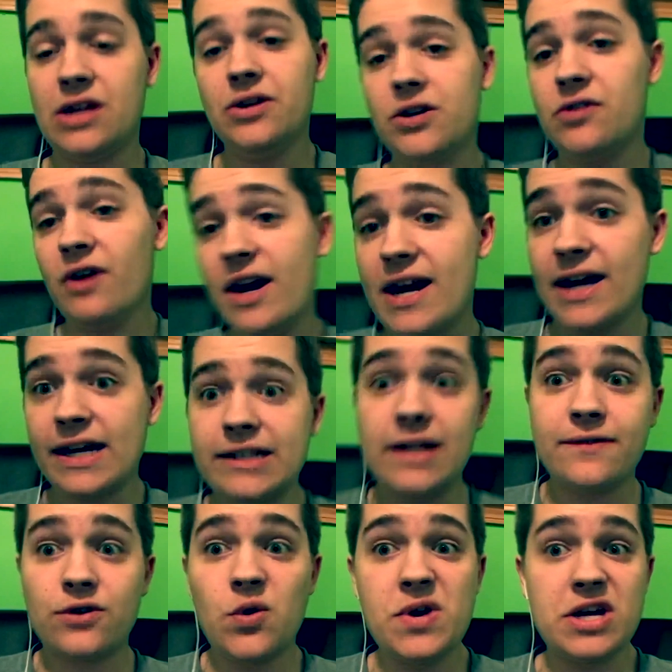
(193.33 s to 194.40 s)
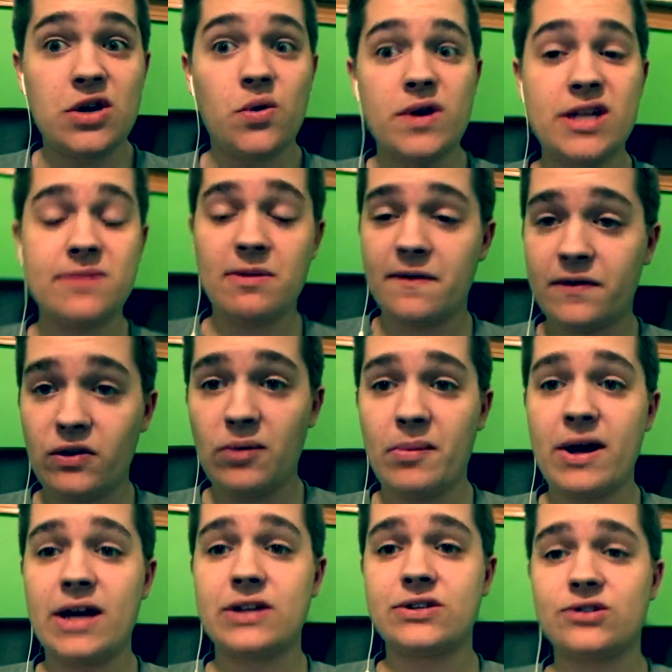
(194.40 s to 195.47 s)
It looked great, and I love Queen. Queen's my favorite
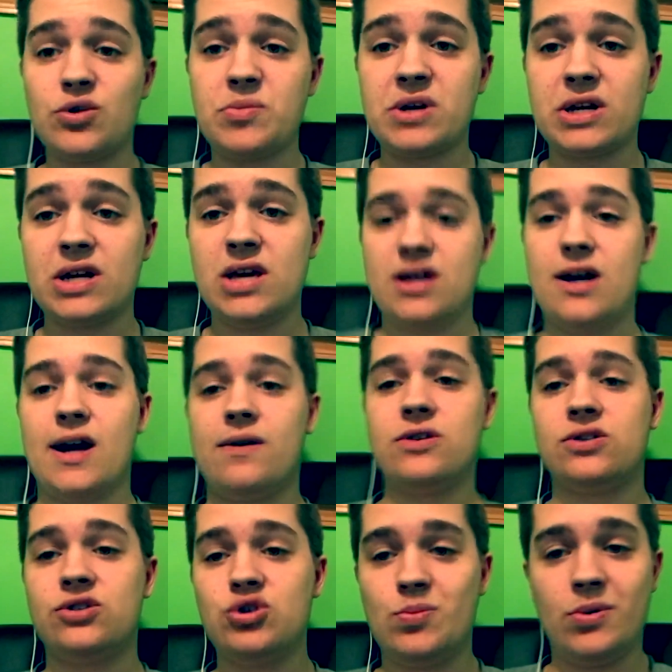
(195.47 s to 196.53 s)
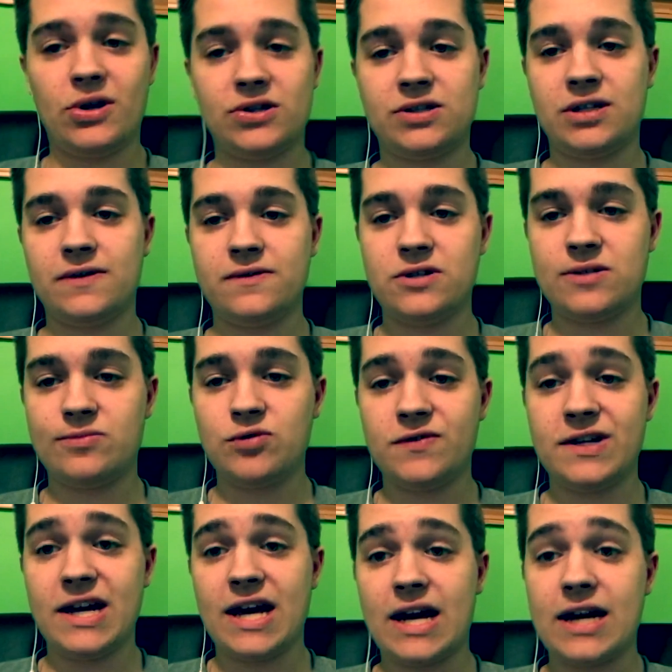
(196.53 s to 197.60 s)
band, so I mean, I was super excited for this
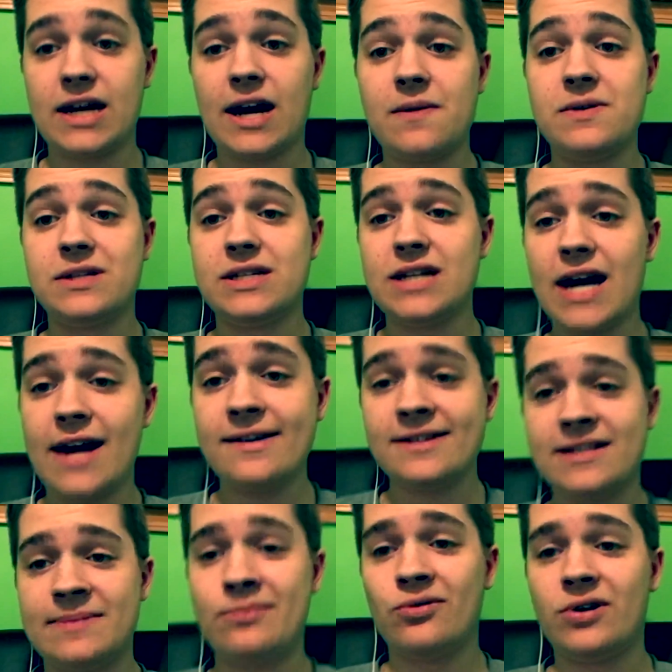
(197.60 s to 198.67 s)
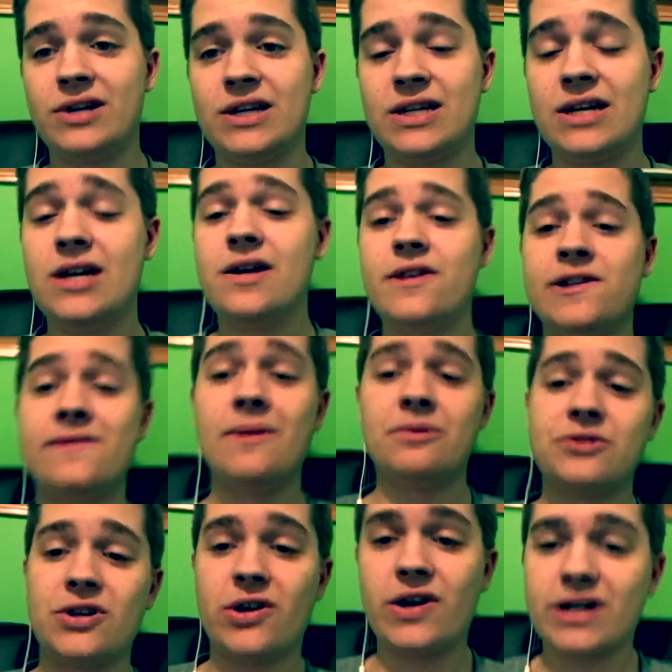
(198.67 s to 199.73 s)
movie, and I was not disappointed. This film
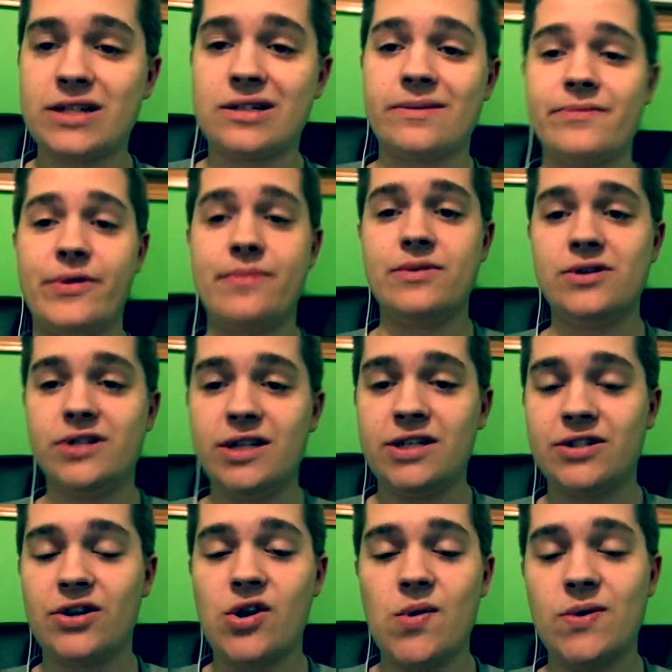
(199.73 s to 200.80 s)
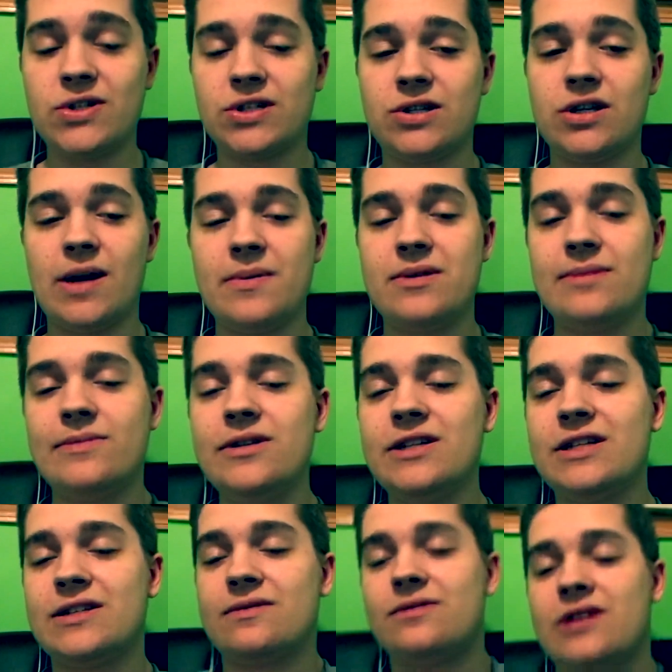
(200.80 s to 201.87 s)
was awesome. The music is always good. I mean, the
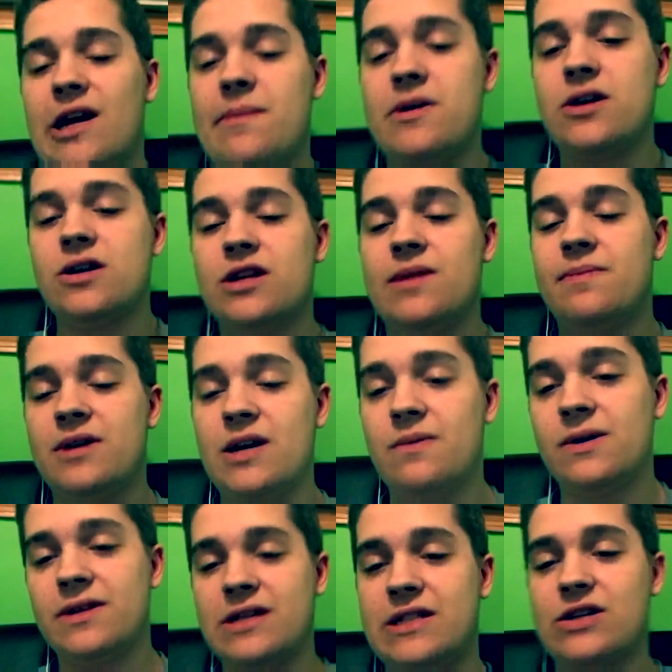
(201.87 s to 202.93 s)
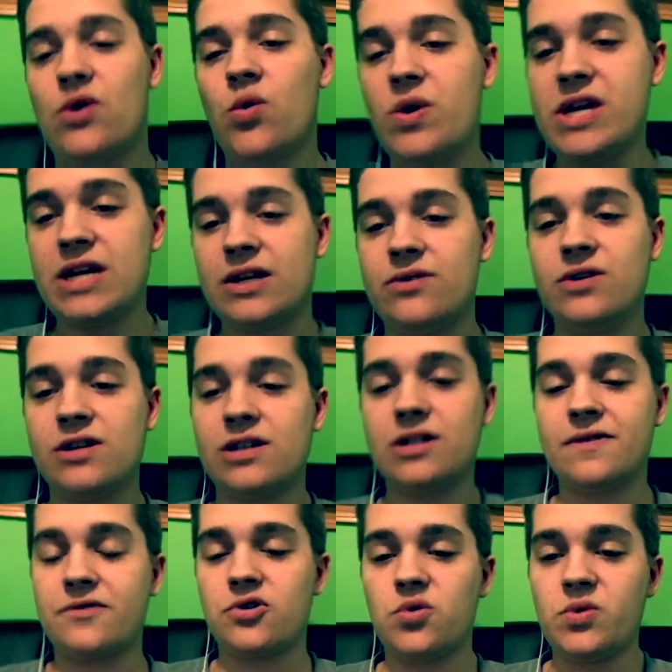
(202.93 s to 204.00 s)
music is going to be good to begin with. It's Queen. Who doesn't
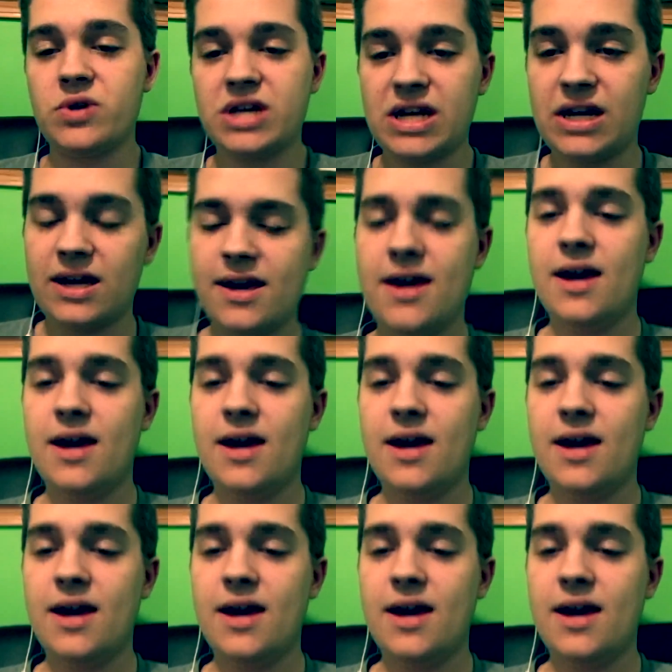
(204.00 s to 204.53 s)
love Queen?